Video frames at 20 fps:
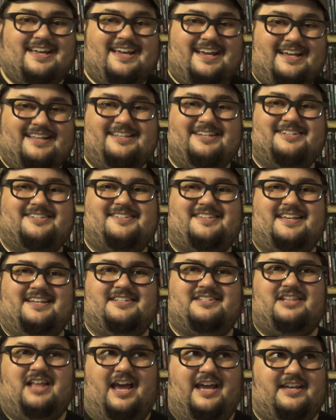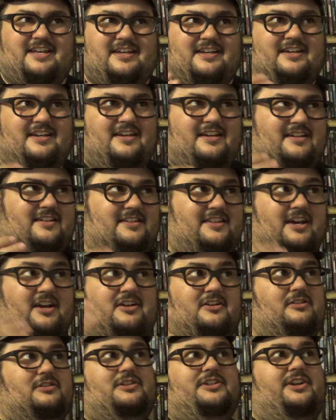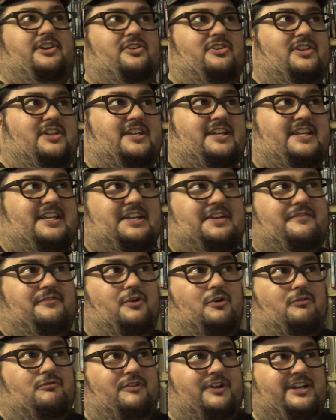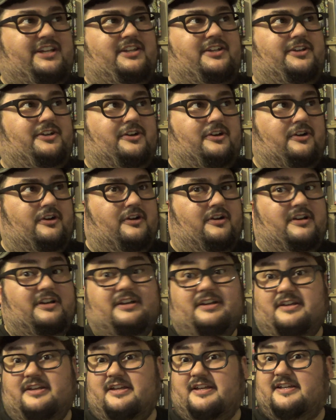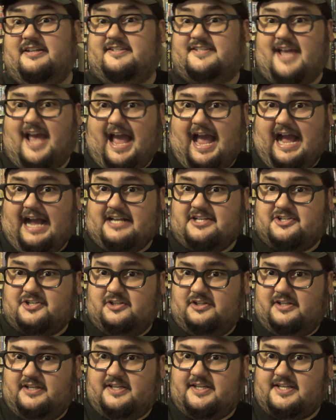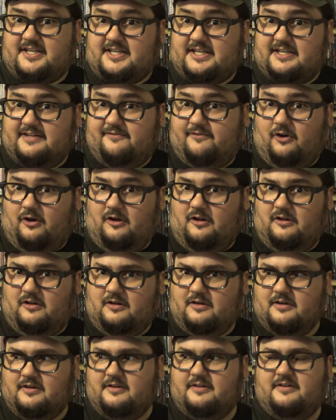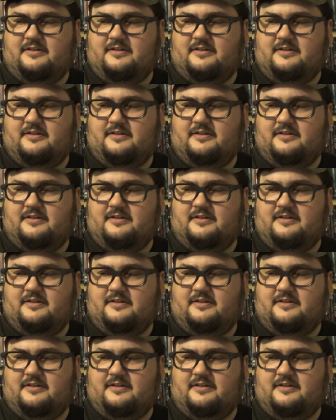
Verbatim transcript: and there's things like the clearly evil realtor is actually evil?